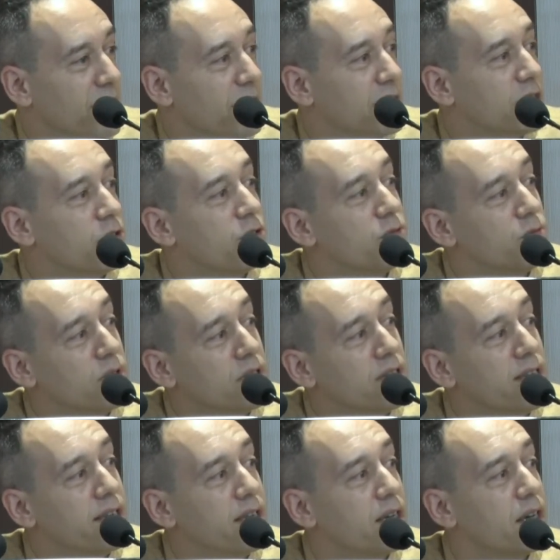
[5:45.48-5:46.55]
So to
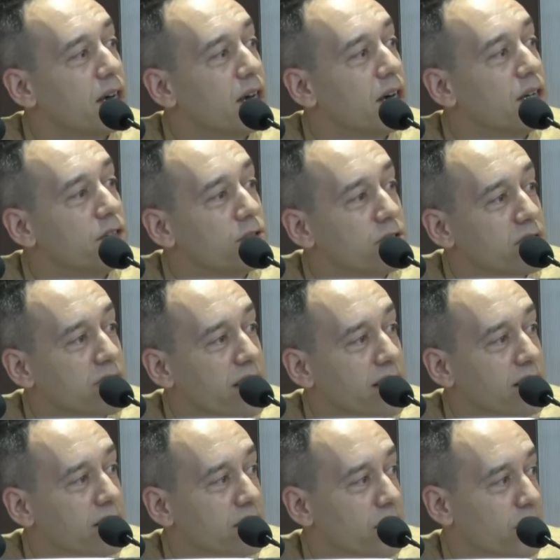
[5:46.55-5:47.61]
really
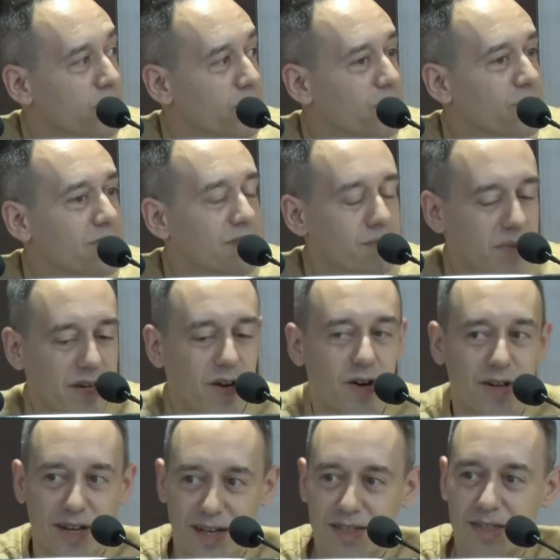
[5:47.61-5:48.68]
understand another person, my
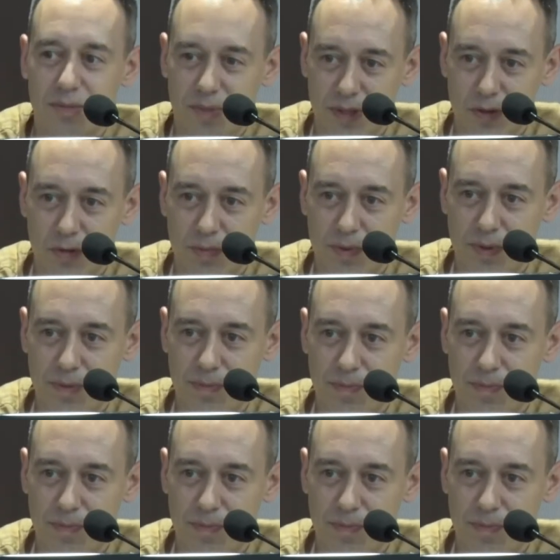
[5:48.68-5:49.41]
heart has to be open.